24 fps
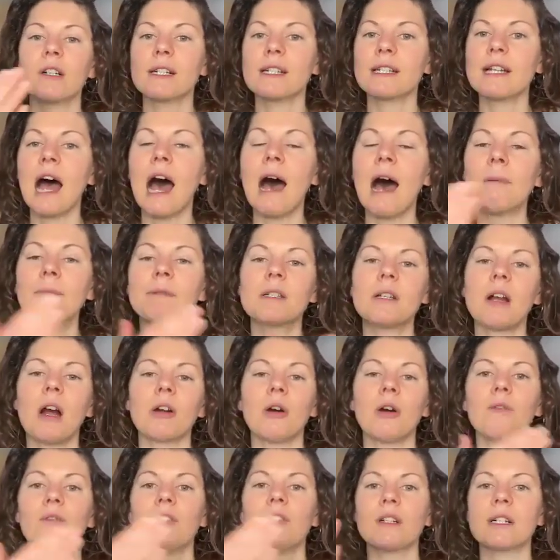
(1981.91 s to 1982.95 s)
Stop, start
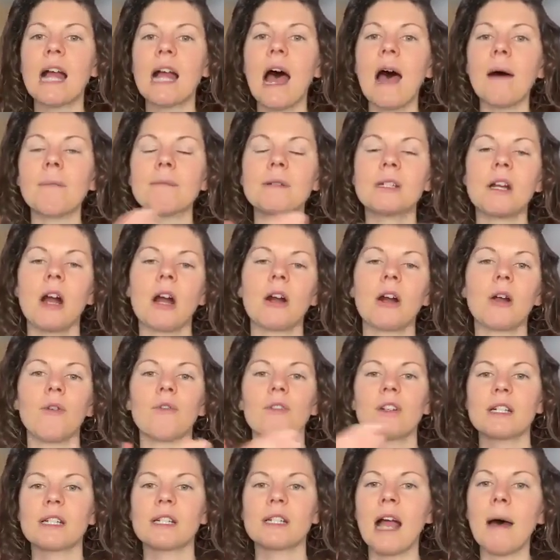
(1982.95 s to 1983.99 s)
over, stop, start
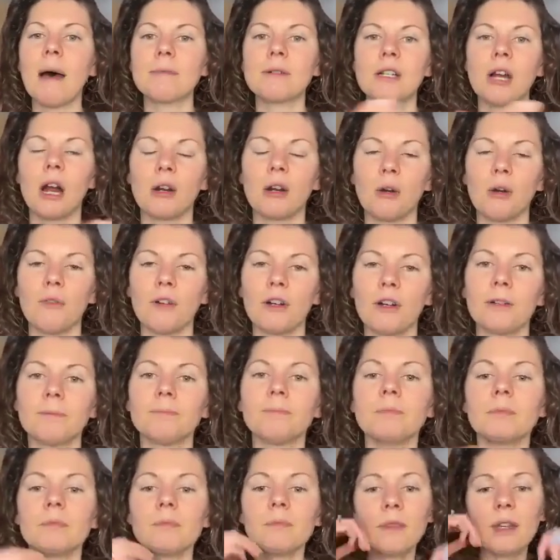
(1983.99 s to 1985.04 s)
over, stop, start over.
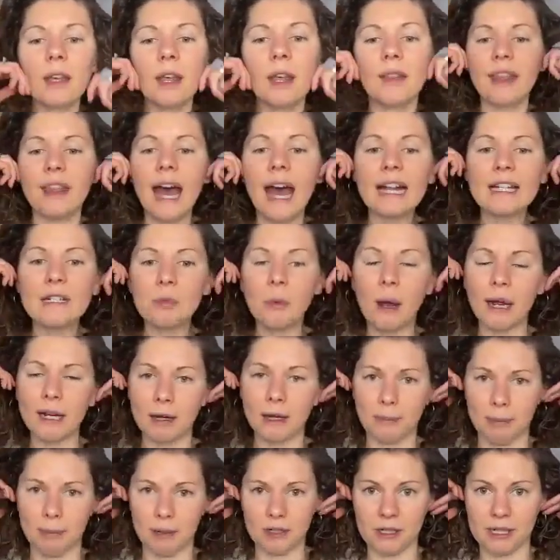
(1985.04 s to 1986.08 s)
That's why
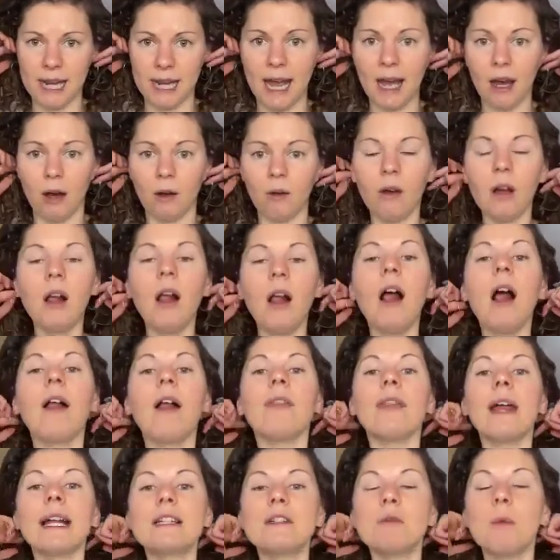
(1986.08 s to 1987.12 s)
you're burnt out.
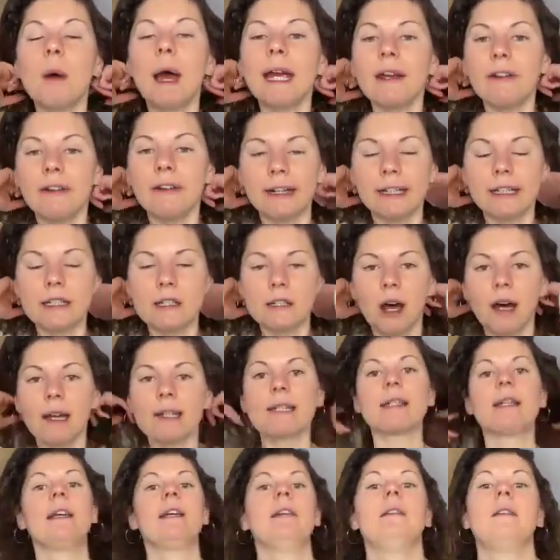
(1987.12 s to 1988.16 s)
That's why you're
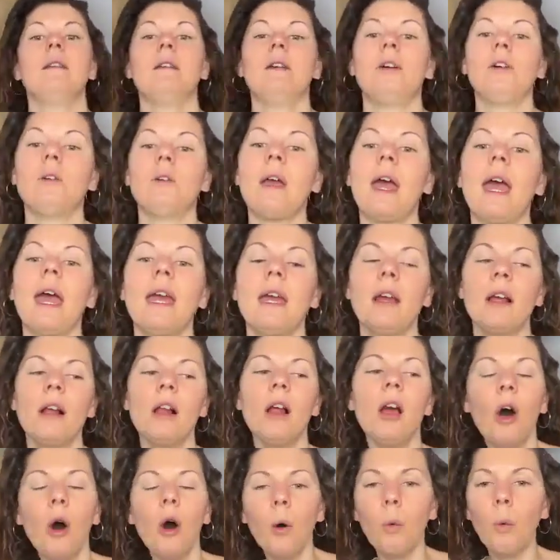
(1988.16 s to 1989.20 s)
exhausted. Okay.
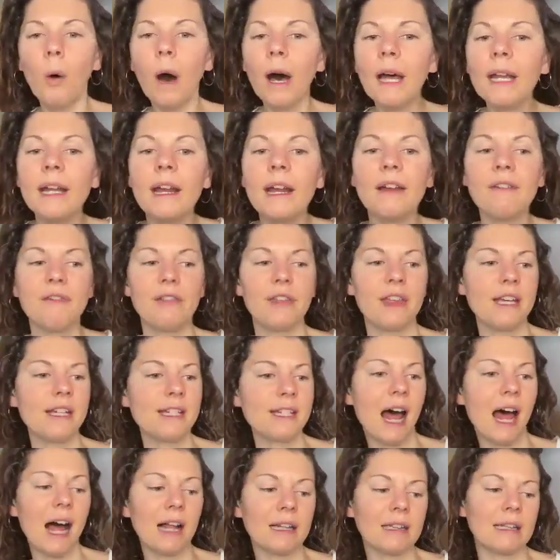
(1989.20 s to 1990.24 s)
What if this
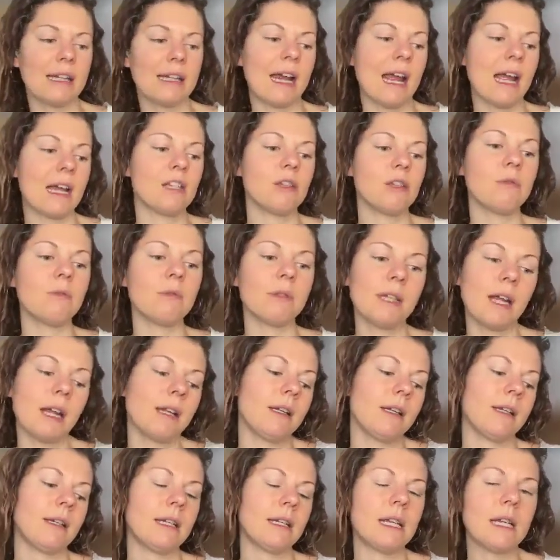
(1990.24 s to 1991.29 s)
holiday you
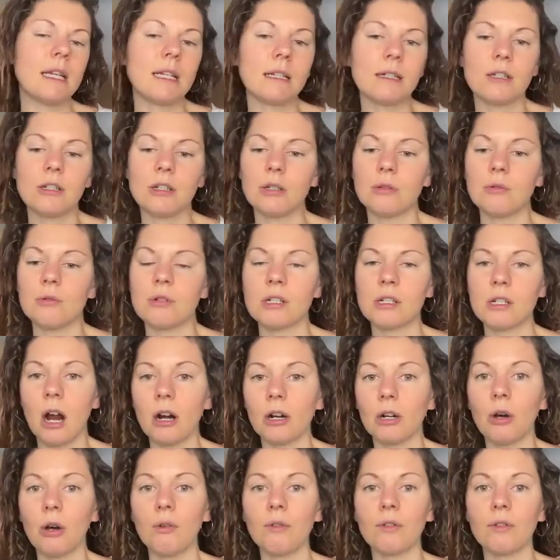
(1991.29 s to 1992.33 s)
didn't need to
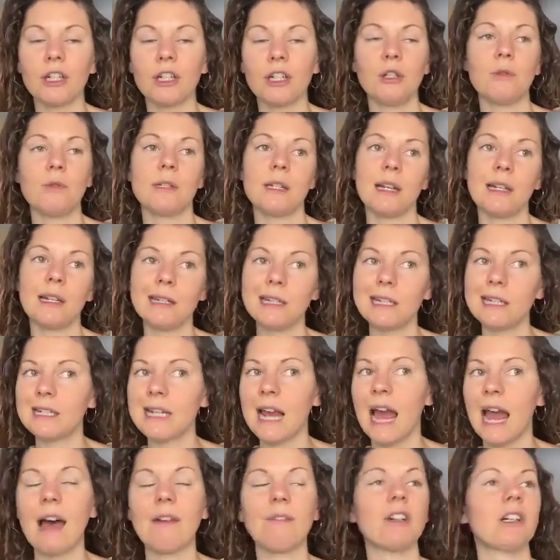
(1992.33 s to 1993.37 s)
start over? You didn't need
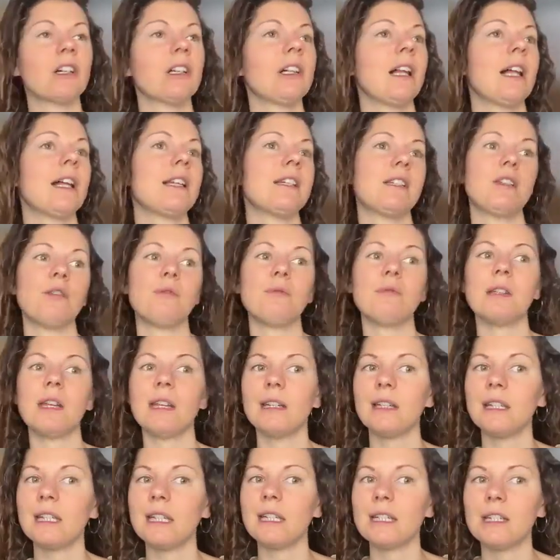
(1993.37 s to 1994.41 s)
to have a cleanse. You
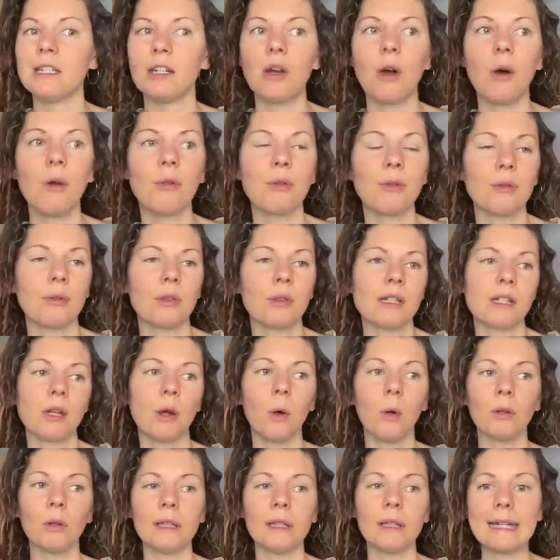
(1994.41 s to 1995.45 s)
didn't need to go through this
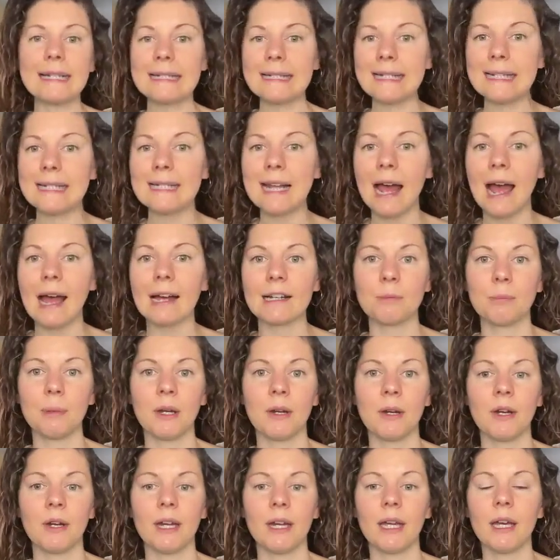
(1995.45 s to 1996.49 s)
whole like detox
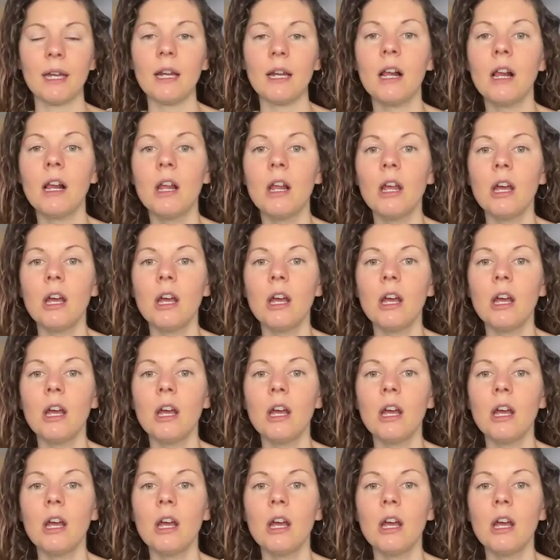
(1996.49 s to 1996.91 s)
period.